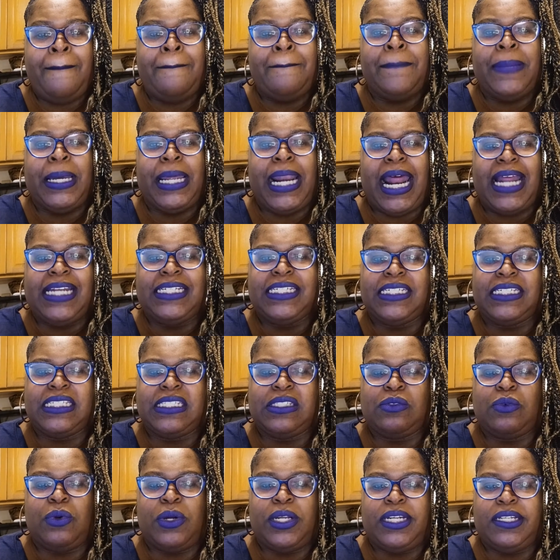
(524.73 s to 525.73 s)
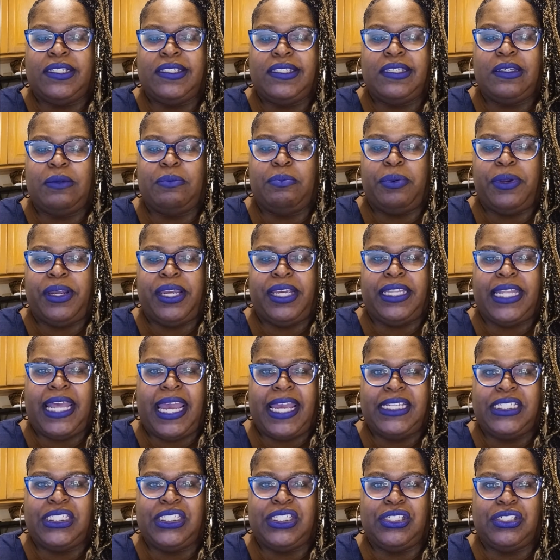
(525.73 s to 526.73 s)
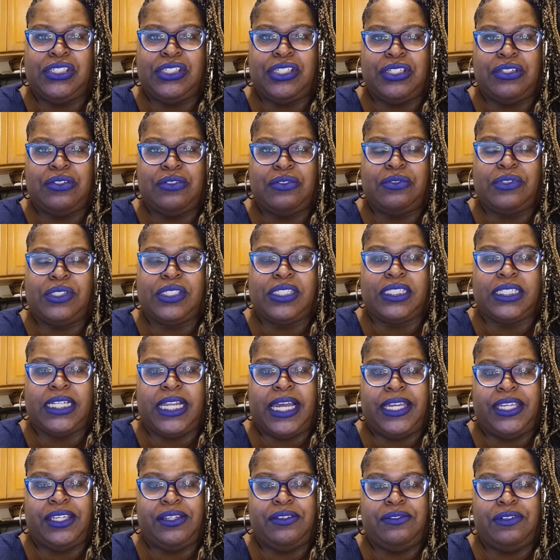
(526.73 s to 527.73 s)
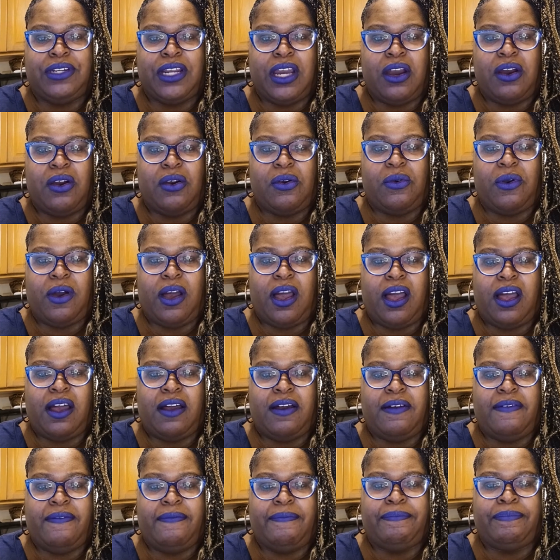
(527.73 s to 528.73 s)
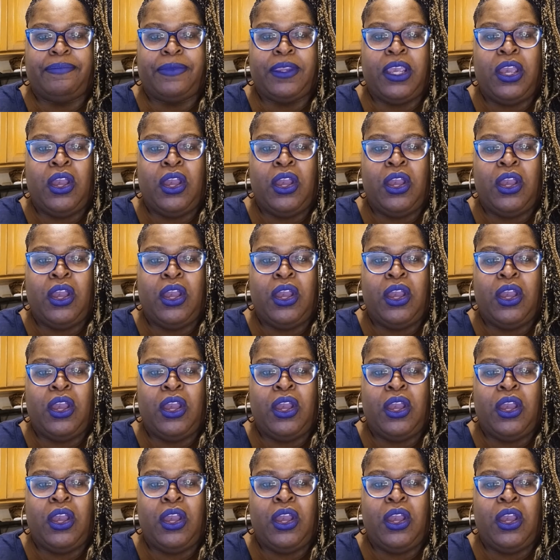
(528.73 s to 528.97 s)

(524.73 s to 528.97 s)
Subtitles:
but I just wanted to bring that to you to let you know